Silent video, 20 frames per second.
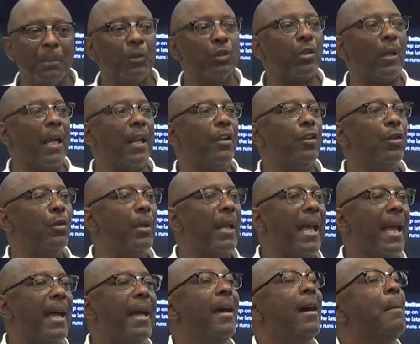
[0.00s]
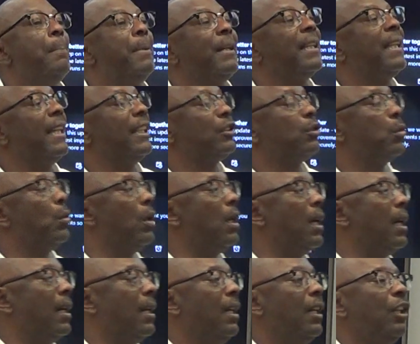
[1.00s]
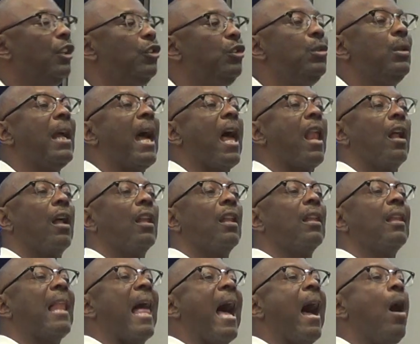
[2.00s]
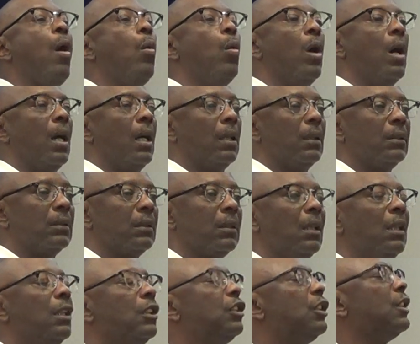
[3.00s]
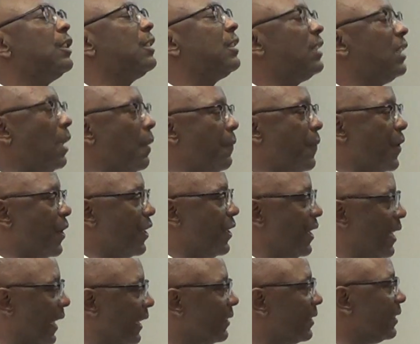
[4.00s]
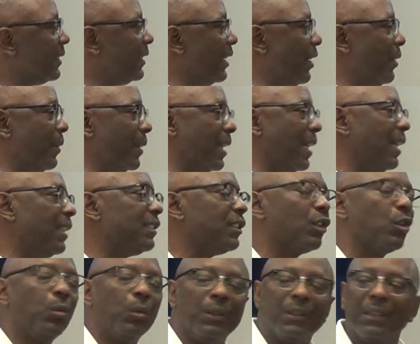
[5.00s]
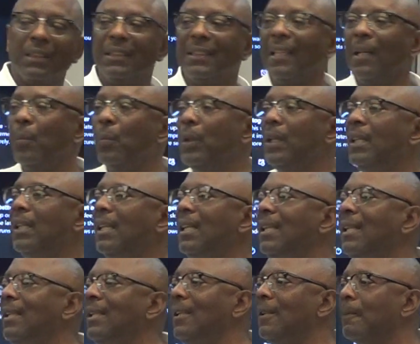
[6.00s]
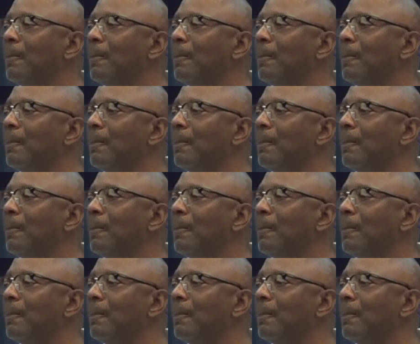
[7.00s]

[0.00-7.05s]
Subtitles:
going to try to do that. But guess what? You got to allow us to suffer the necessary consequences that we need.